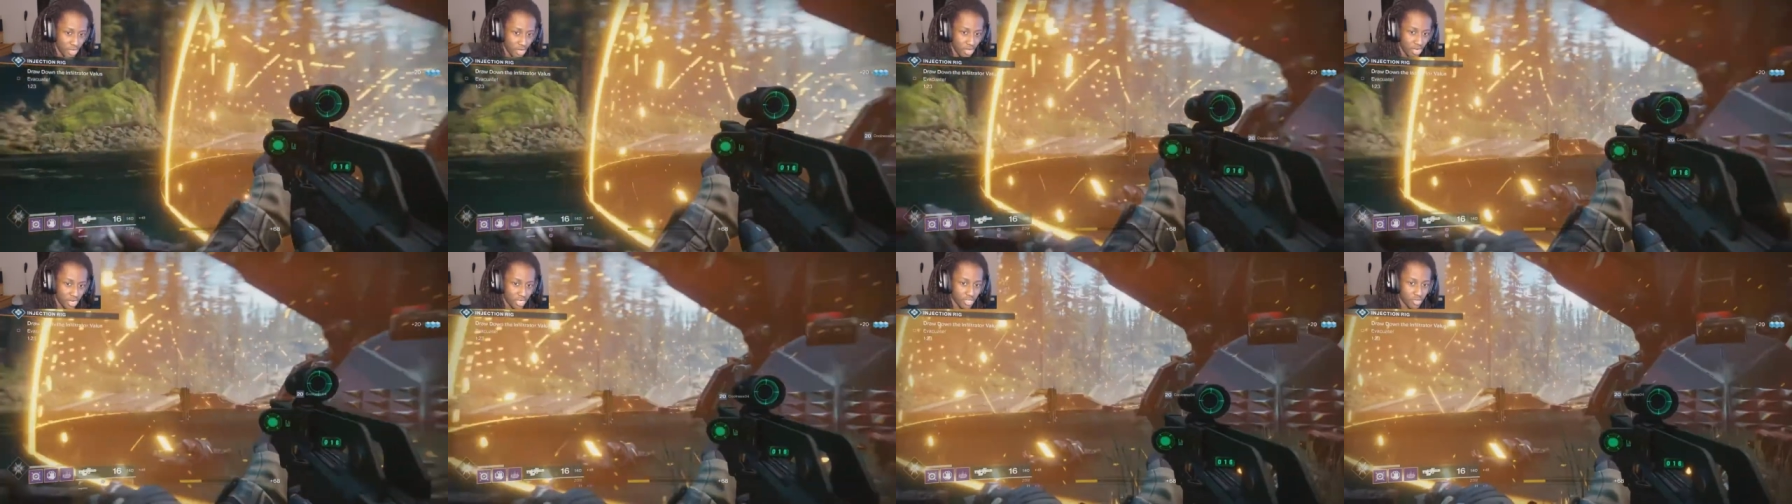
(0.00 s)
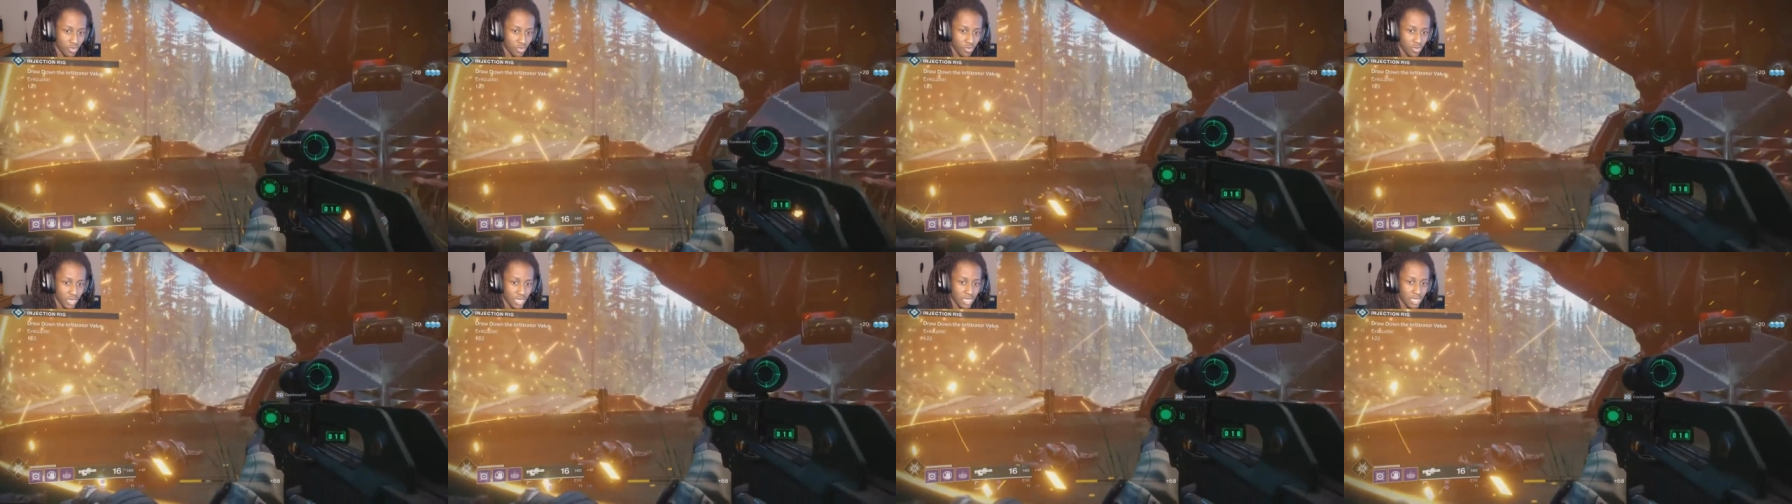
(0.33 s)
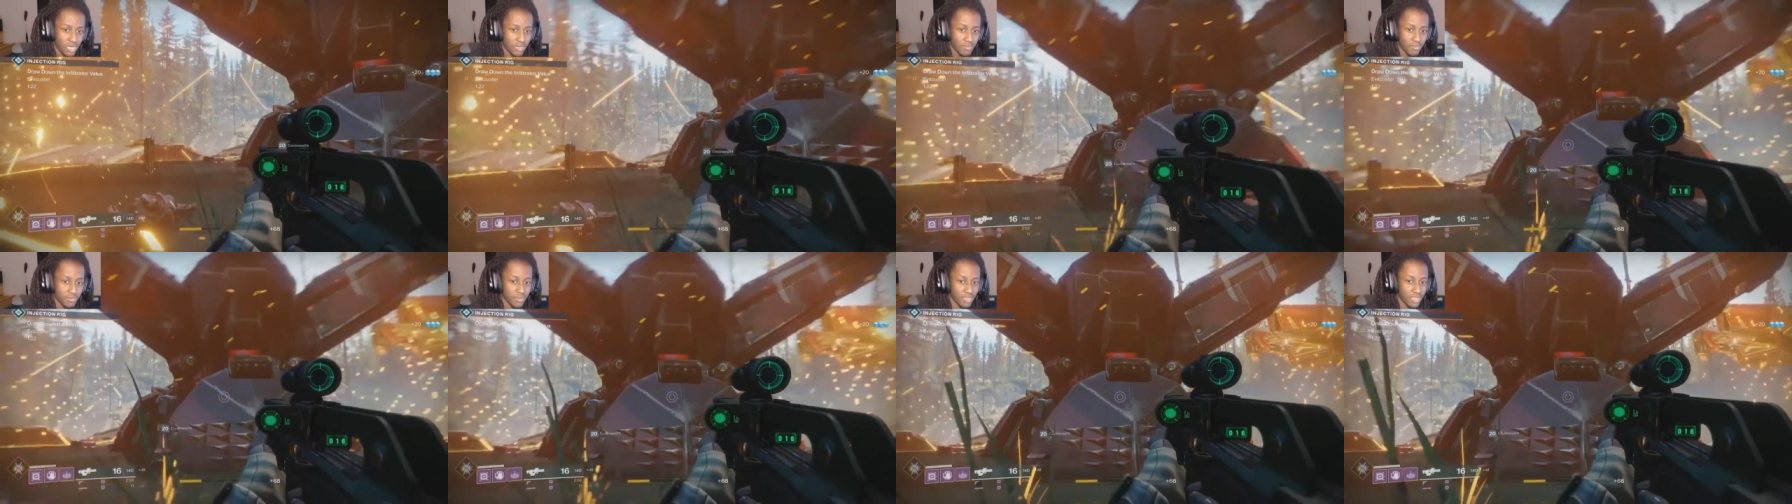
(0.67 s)
Arc
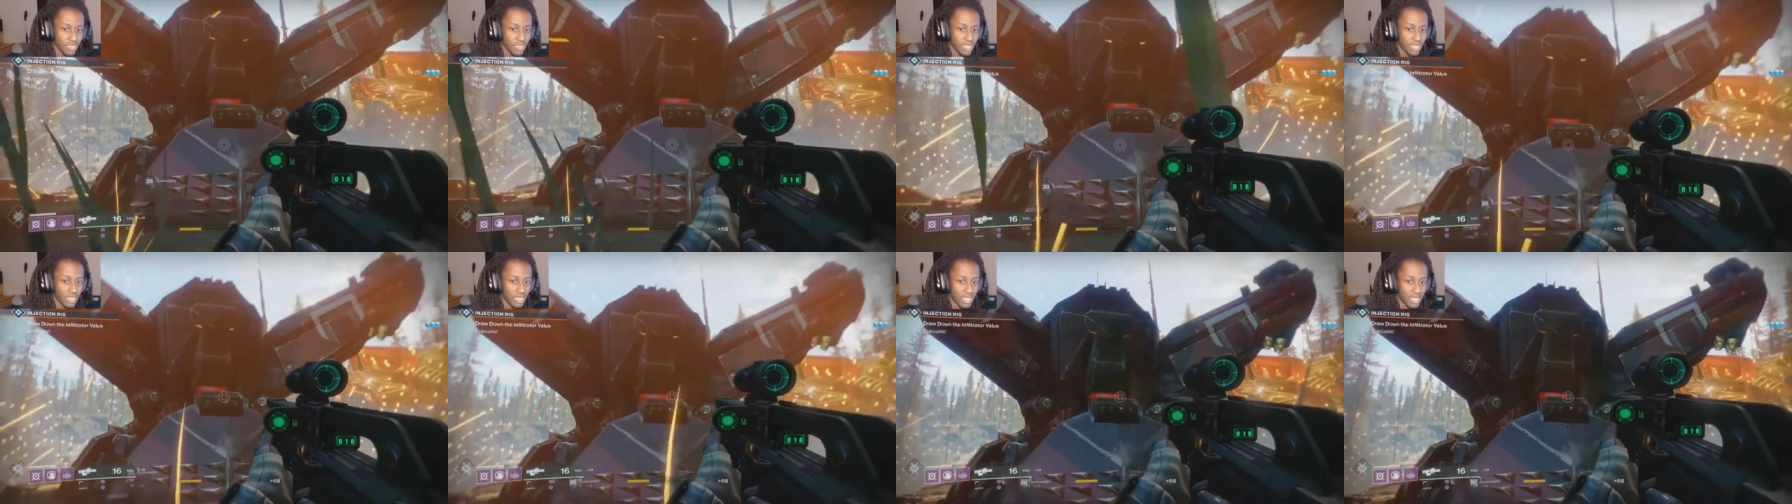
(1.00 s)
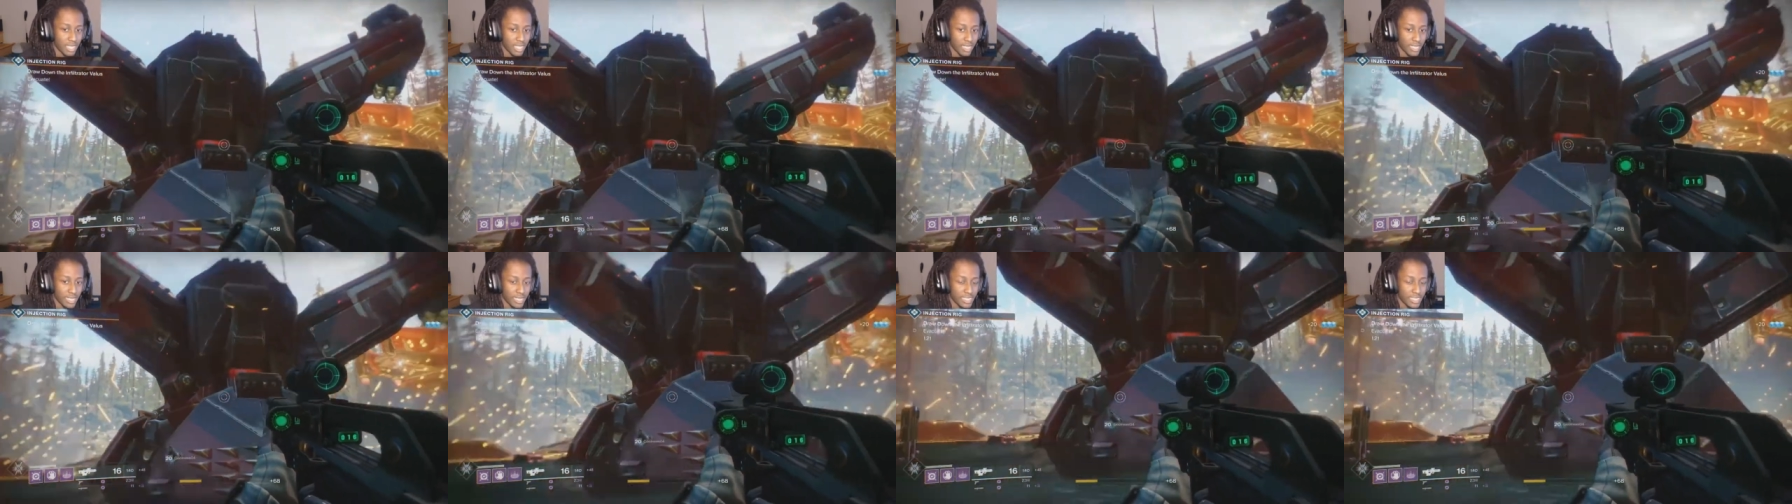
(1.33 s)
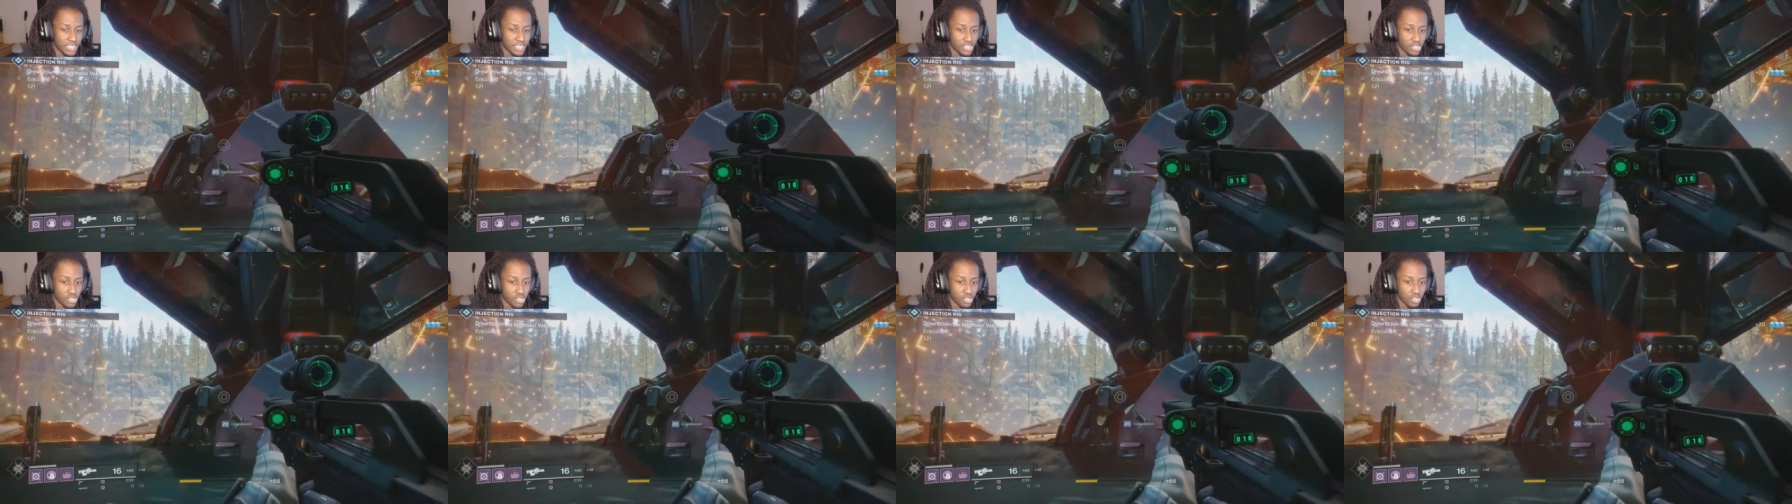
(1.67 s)
Web
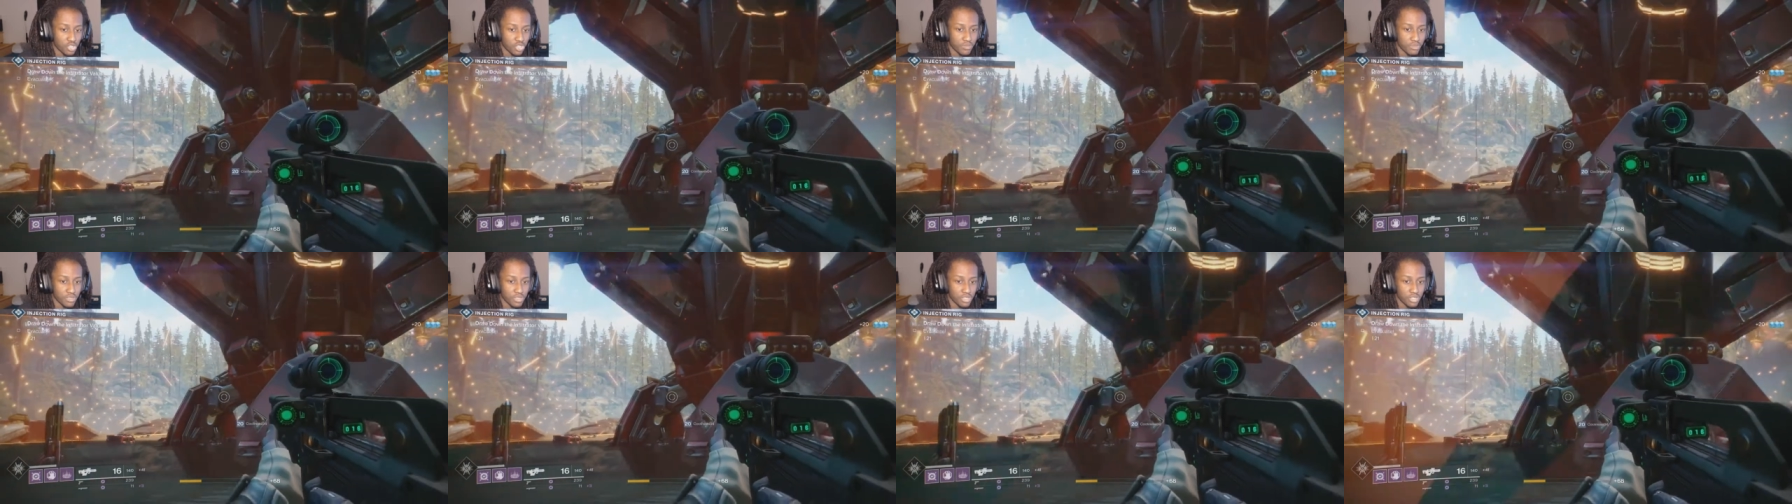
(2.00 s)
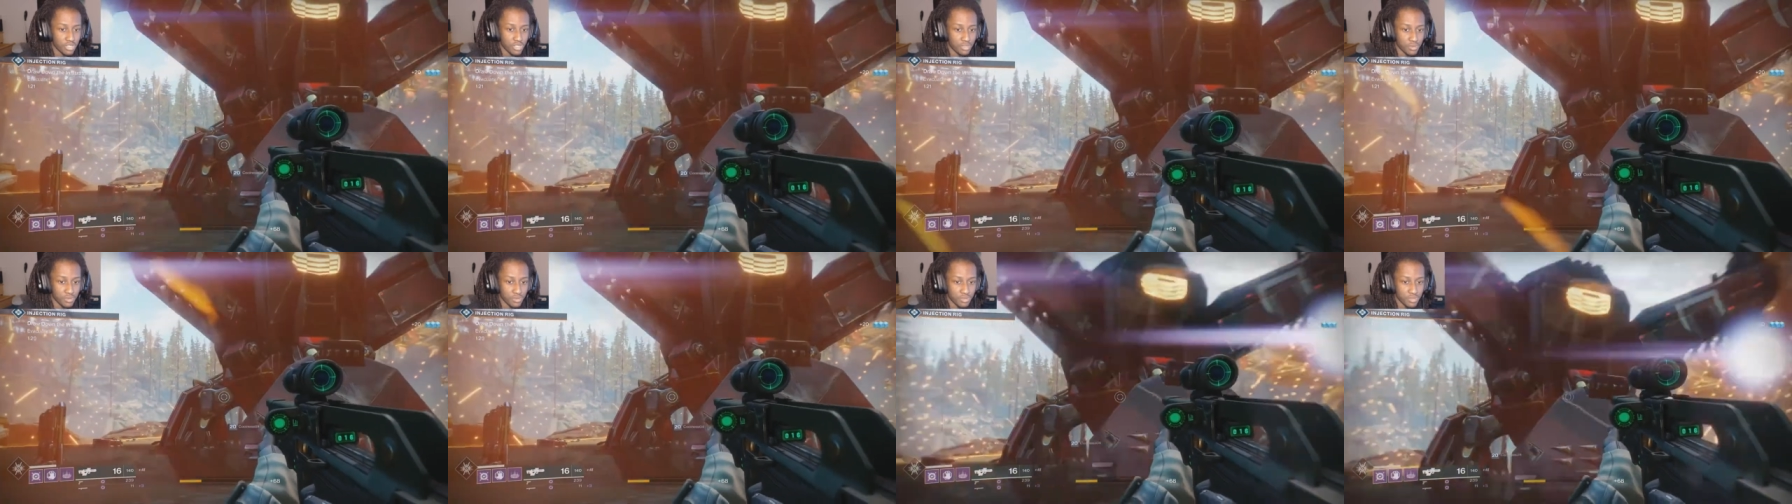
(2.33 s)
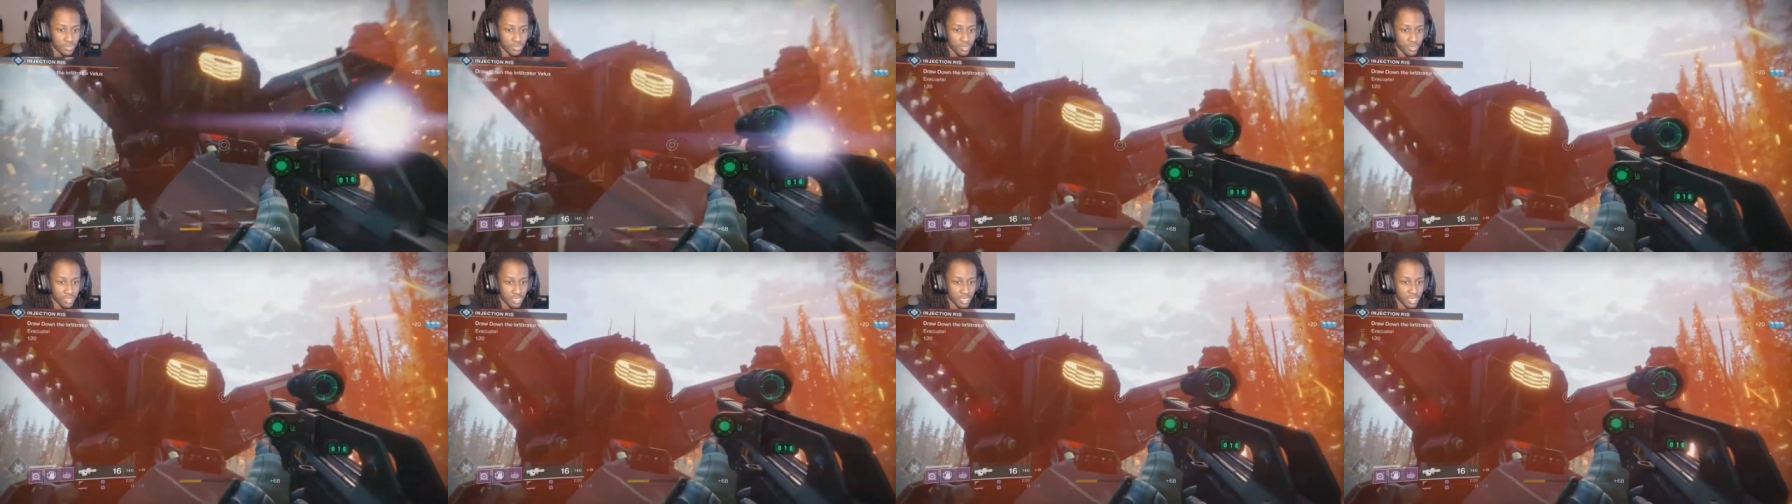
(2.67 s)
is super useful.